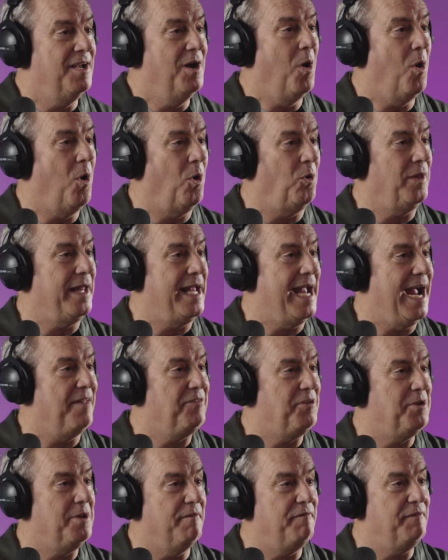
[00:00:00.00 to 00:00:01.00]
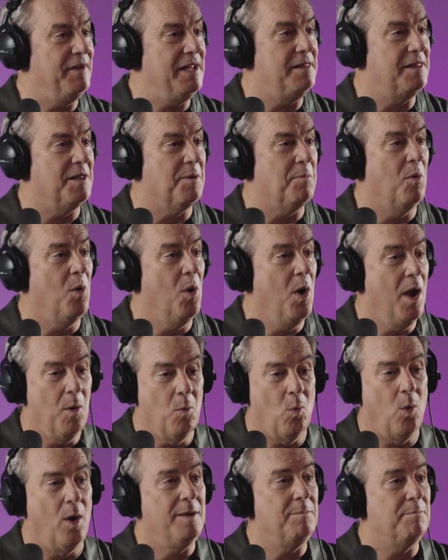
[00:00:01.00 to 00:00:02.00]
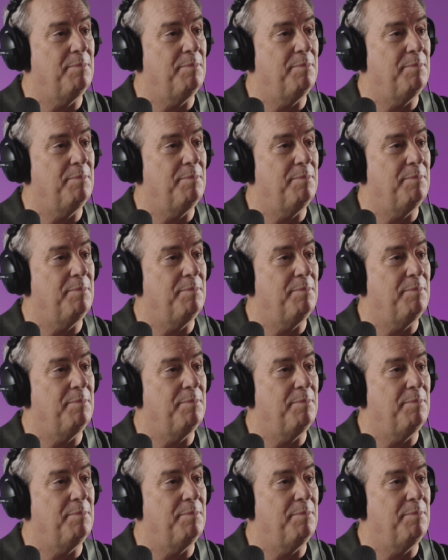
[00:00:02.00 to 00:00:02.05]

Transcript: only have to defeat them one